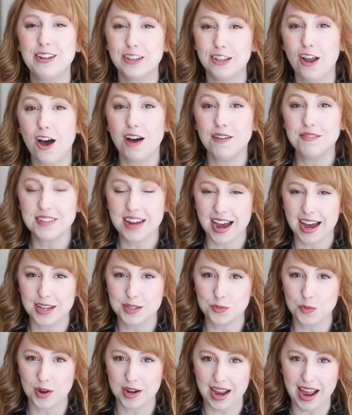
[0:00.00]
Loft
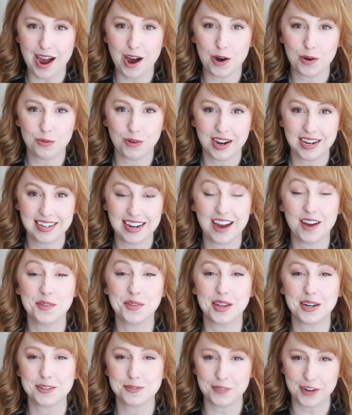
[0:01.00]
has one out right now
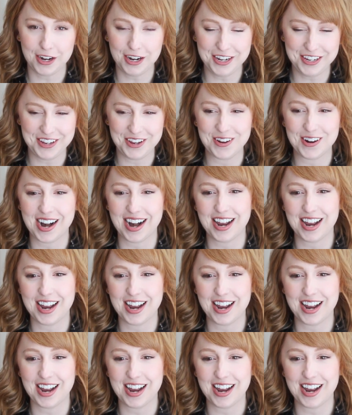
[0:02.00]
that is very cute.